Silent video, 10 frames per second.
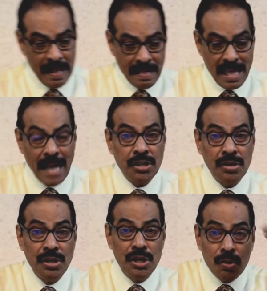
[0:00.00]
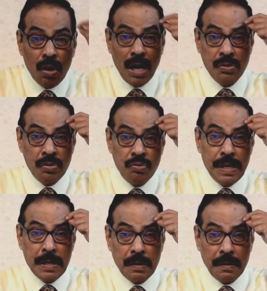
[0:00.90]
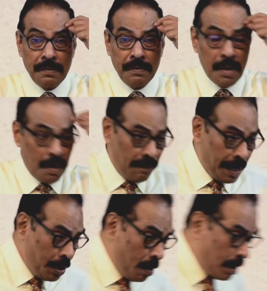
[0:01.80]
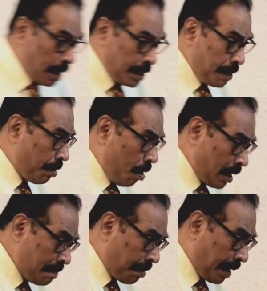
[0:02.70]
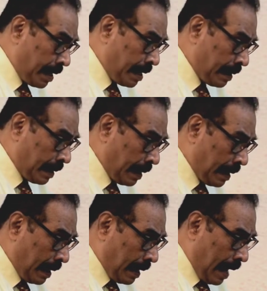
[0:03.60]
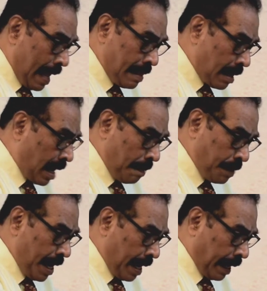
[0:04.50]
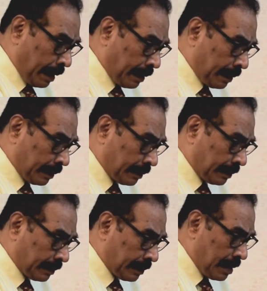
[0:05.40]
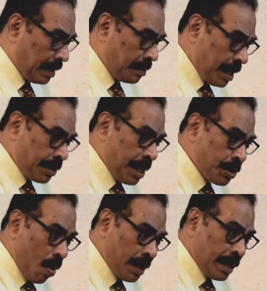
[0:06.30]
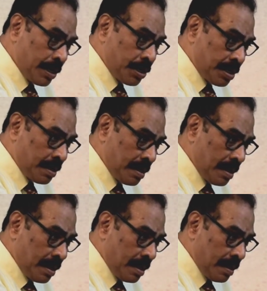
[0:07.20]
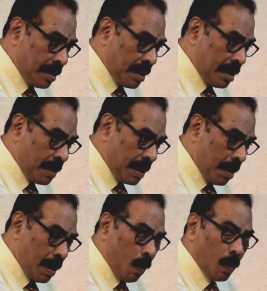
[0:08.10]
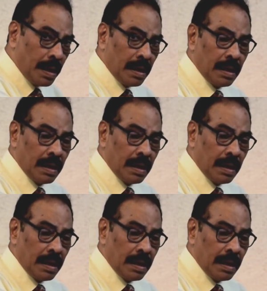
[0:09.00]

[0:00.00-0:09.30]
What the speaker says: that you have to think of. When you look at the broken bread and the cup there, this is ordinance made by Lord.